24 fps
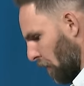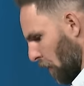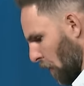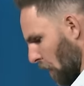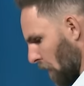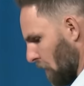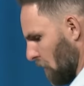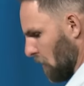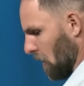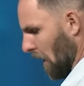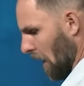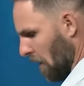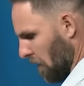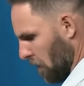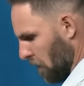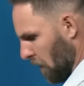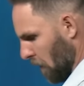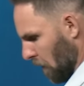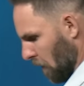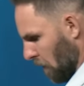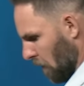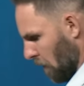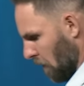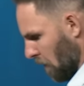for a
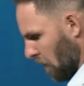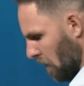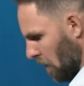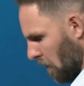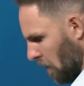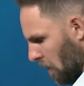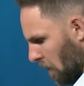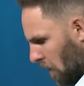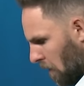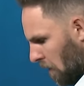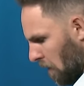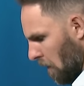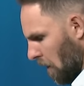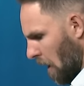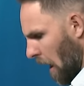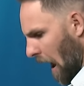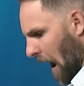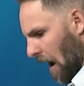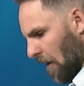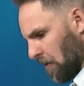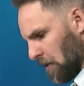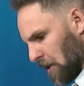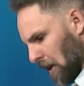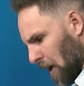Savior
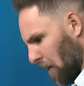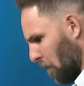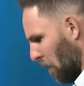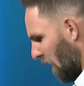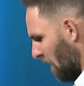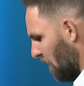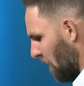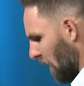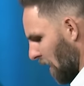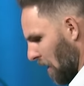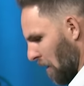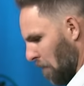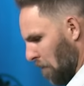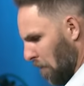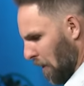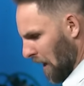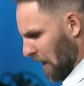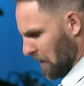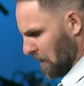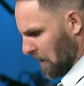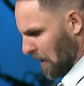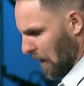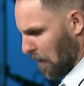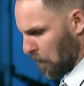I've done my very
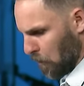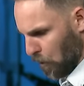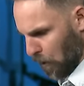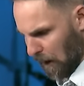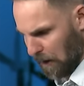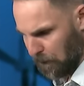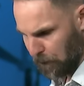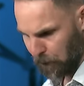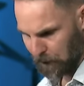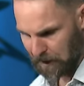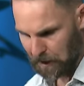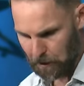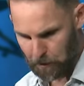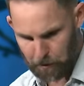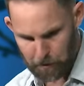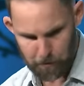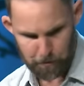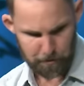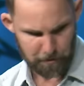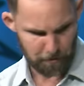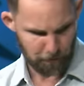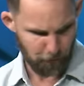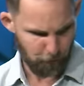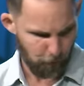best, and I'm grateful you
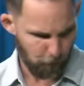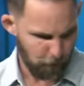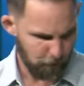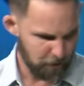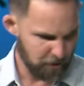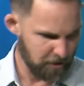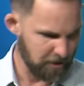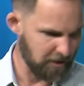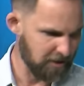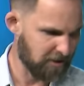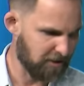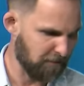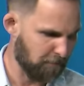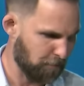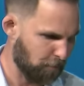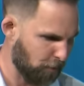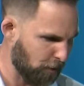used the foolishness of